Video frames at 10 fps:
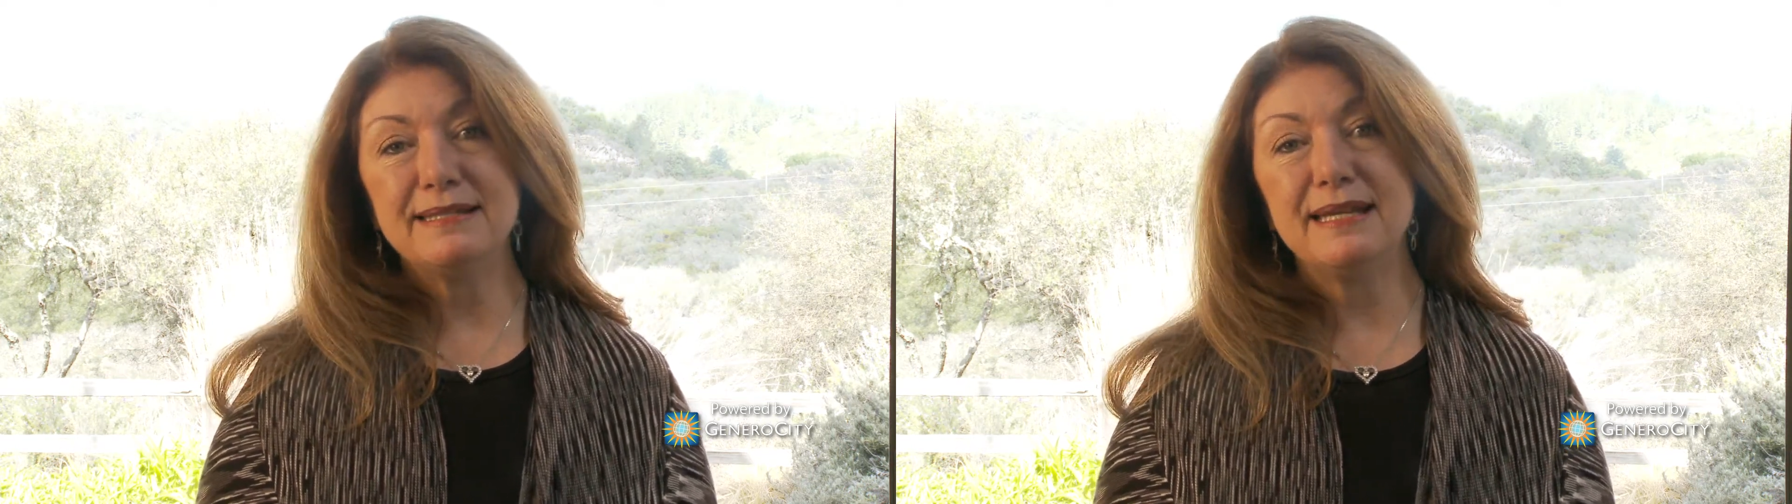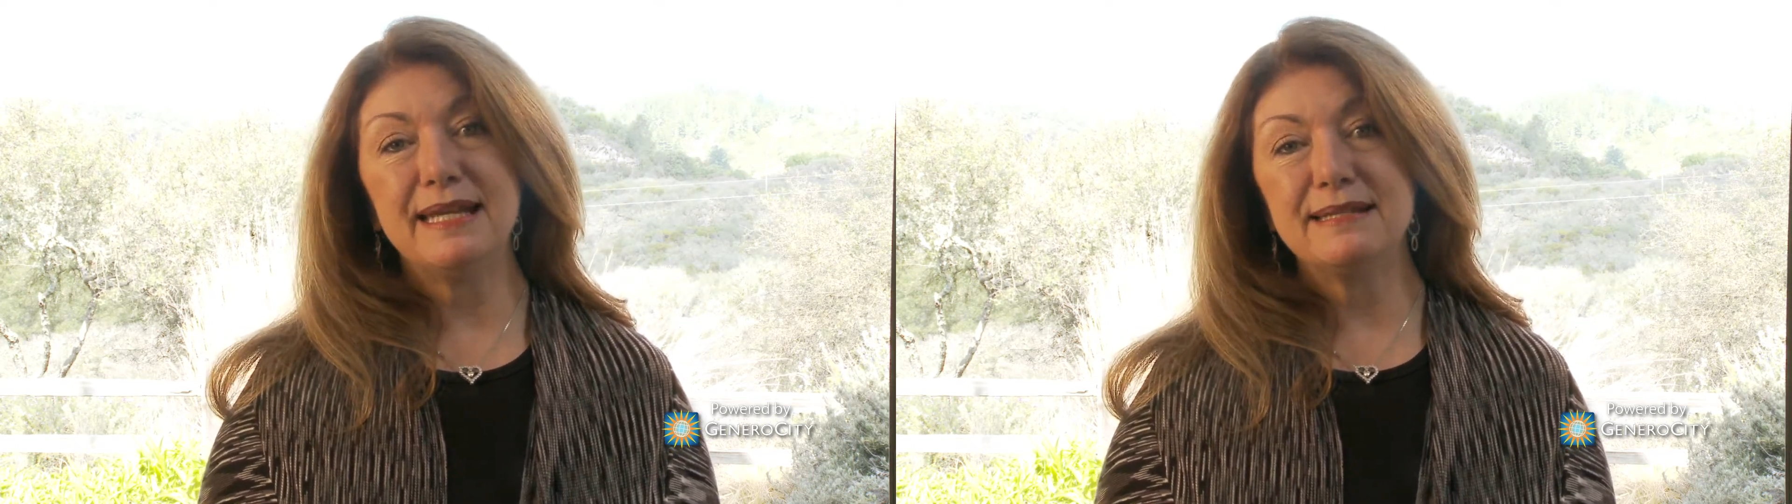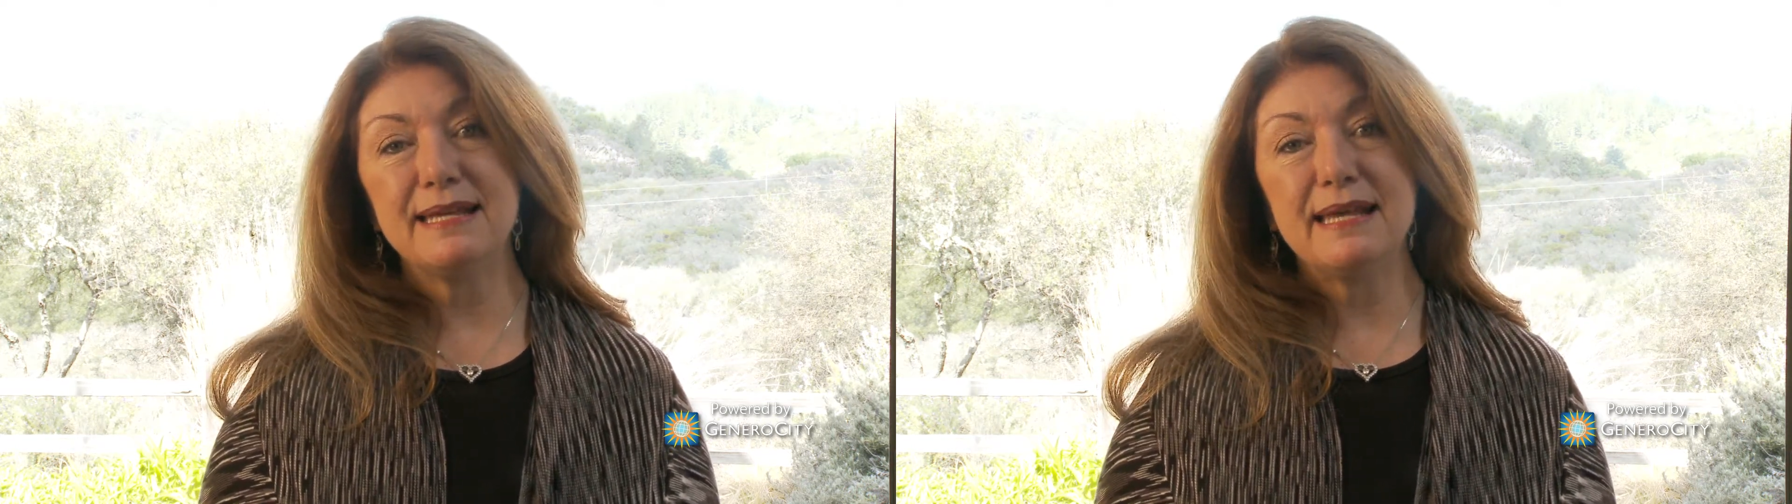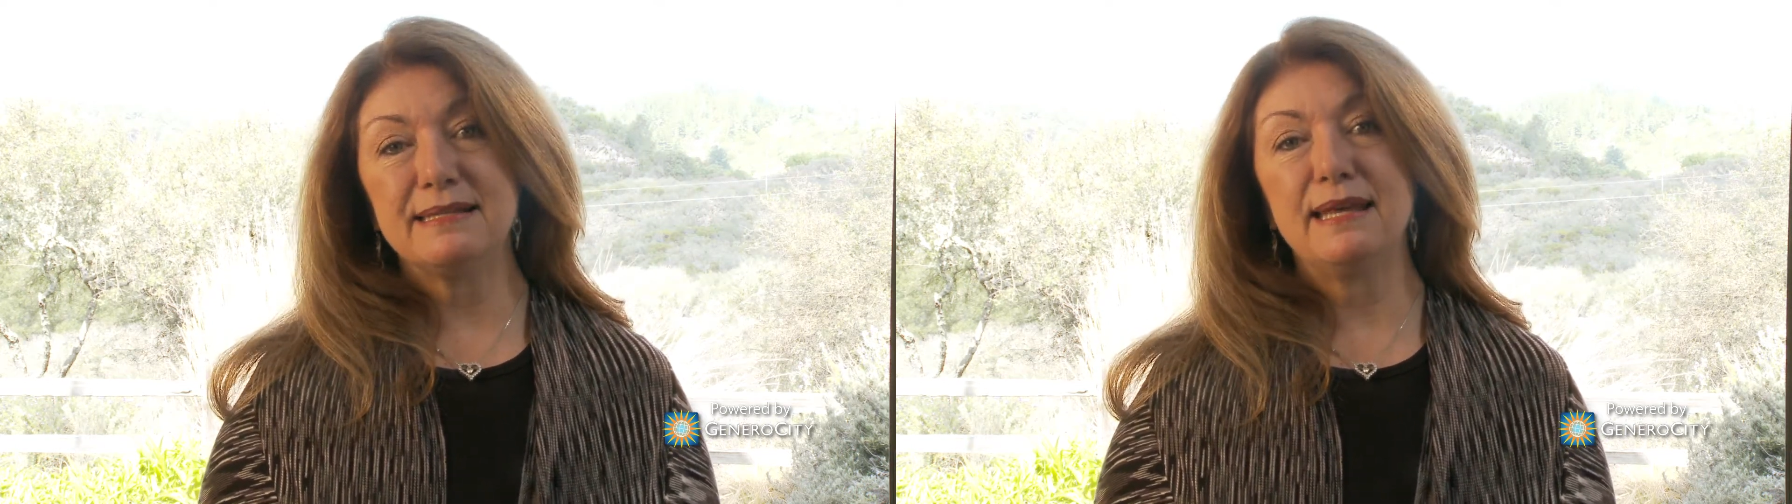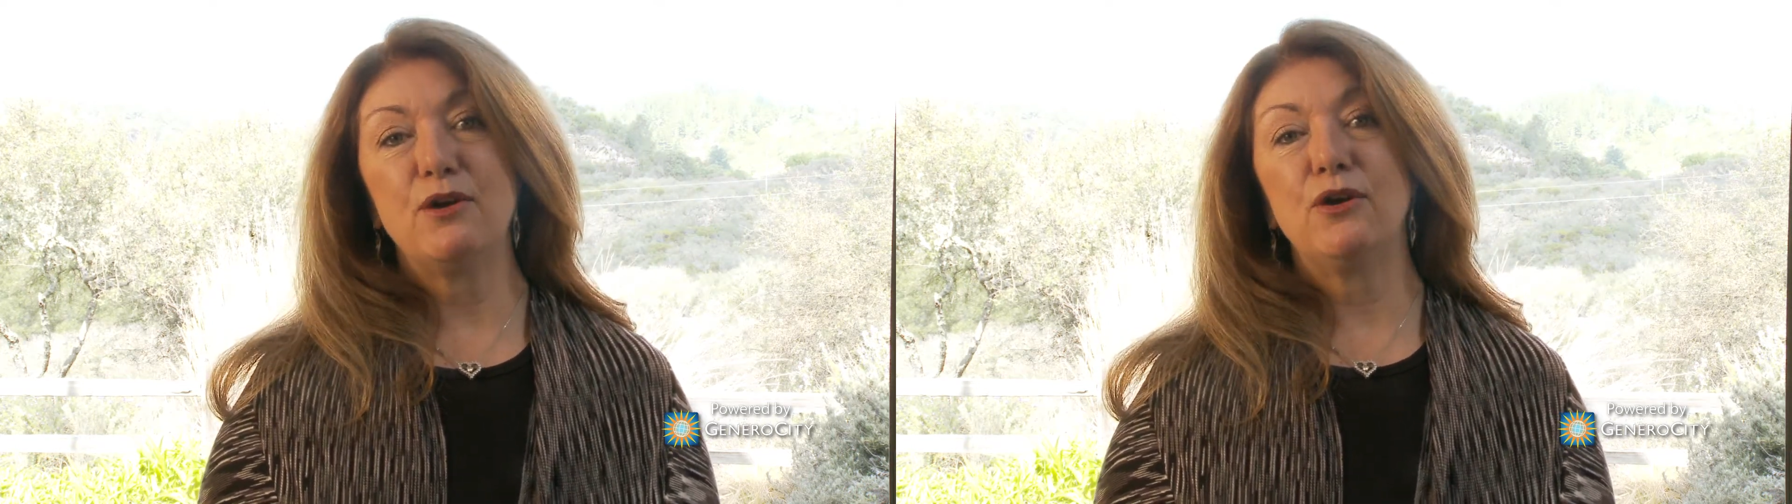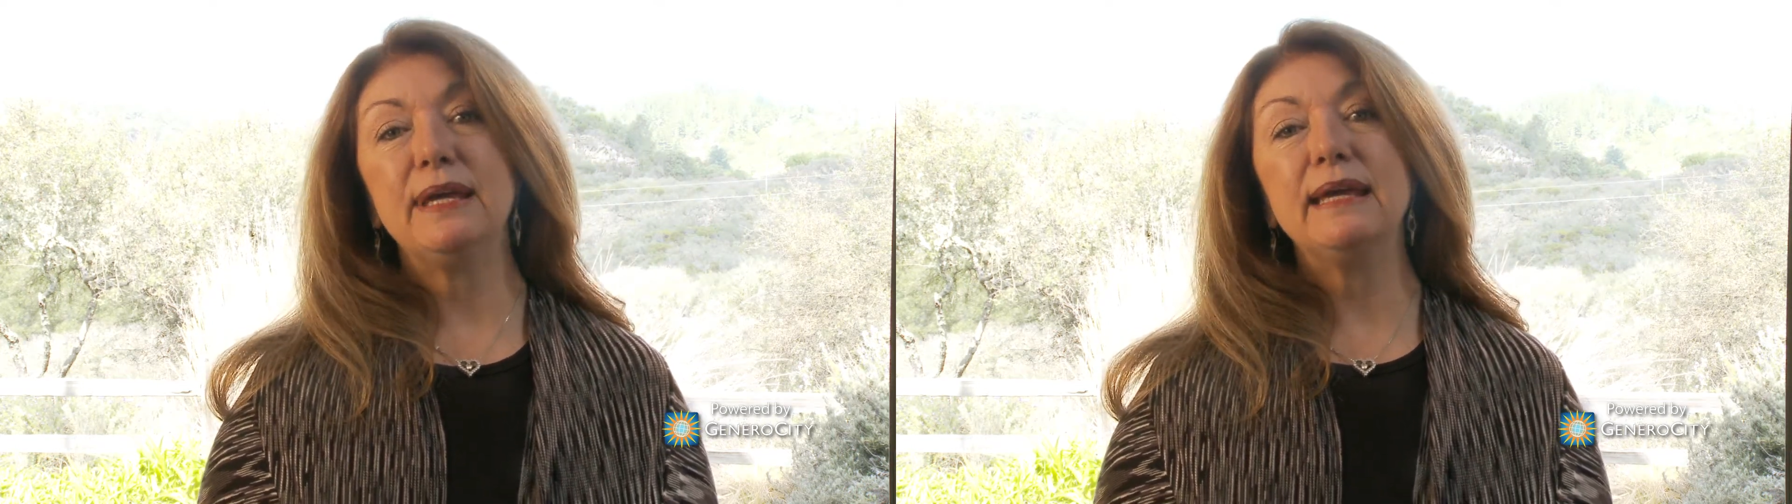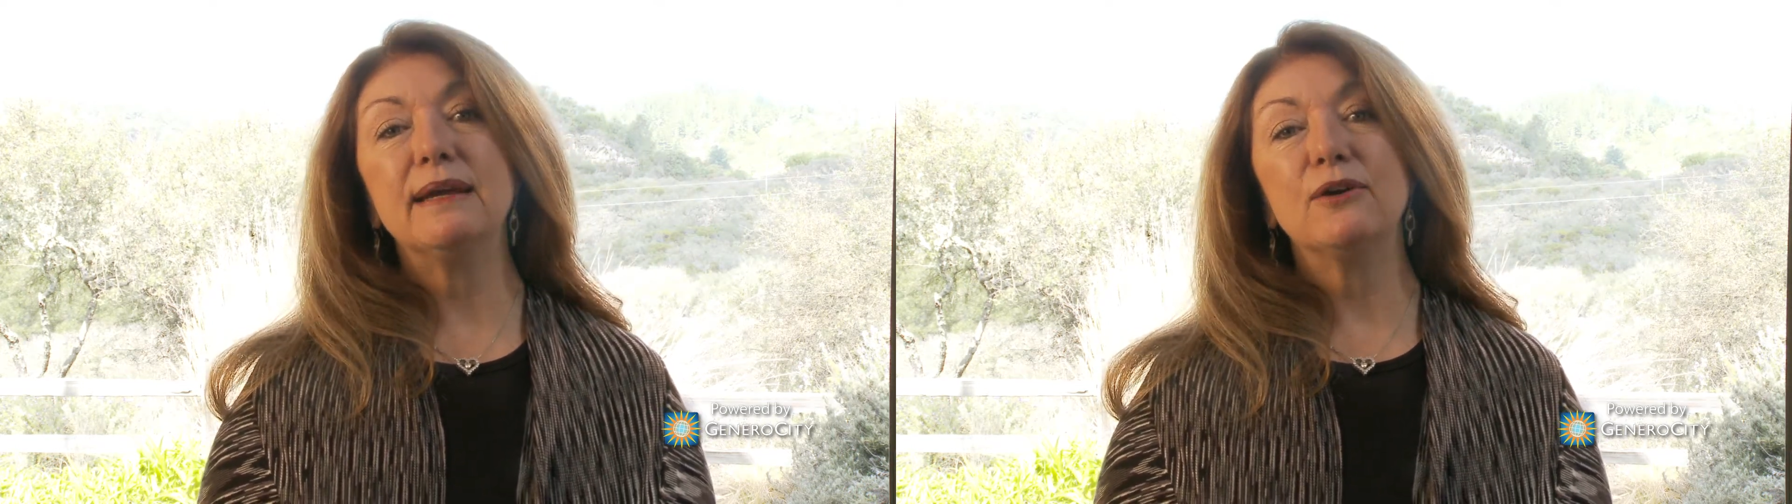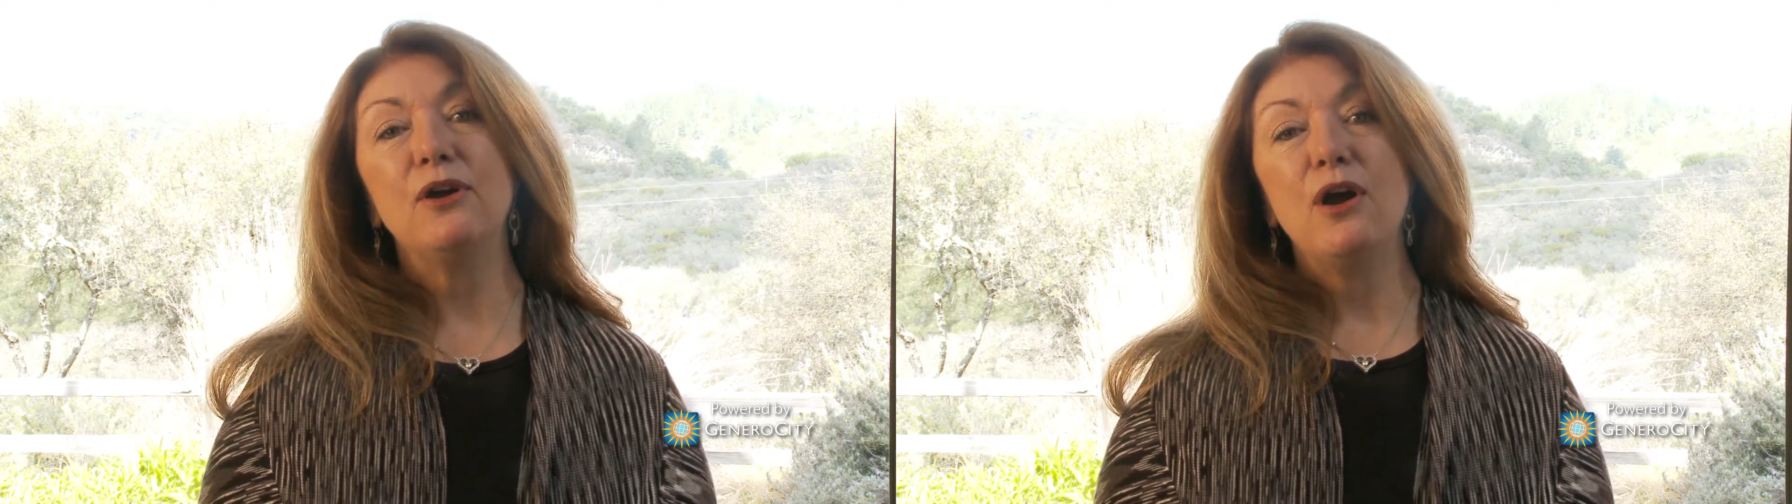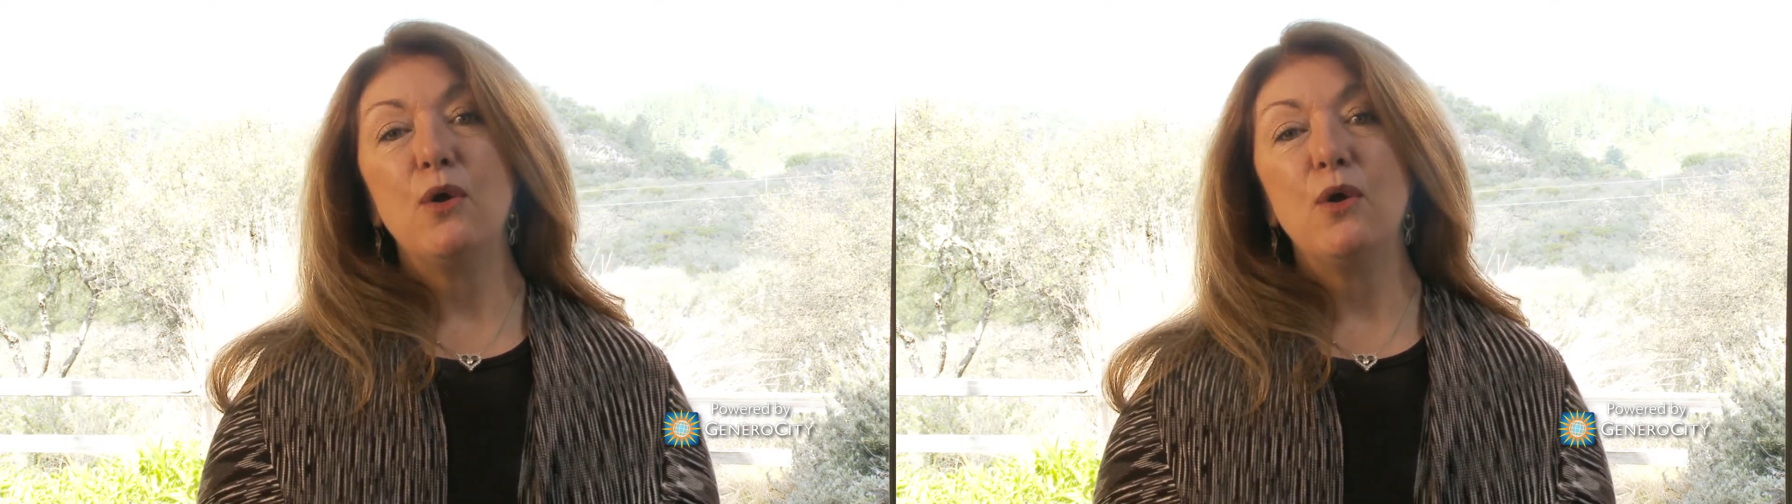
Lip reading: cities as they are here,